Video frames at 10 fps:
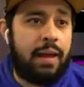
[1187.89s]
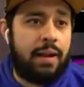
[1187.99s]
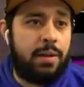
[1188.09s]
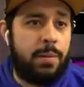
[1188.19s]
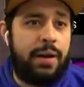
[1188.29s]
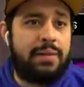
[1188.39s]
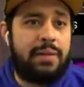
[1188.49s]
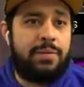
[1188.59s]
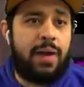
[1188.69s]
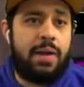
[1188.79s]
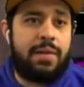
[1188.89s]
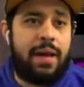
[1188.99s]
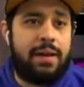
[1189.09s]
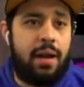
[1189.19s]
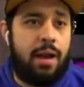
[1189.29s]
And I do want to see if I have
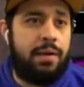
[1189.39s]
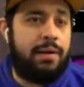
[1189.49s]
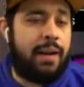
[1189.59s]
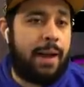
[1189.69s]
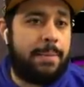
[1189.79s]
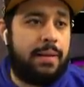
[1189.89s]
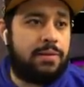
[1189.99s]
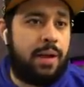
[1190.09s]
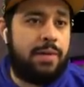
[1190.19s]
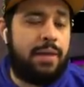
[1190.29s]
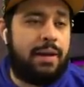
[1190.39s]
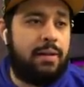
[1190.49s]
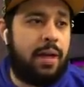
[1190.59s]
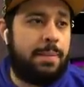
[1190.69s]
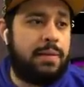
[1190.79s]
any other diamonds. Do I have any
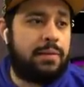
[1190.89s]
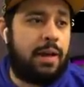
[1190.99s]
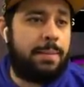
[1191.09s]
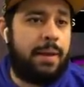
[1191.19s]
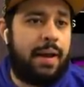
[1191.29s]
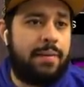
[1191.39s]
diamonds that I might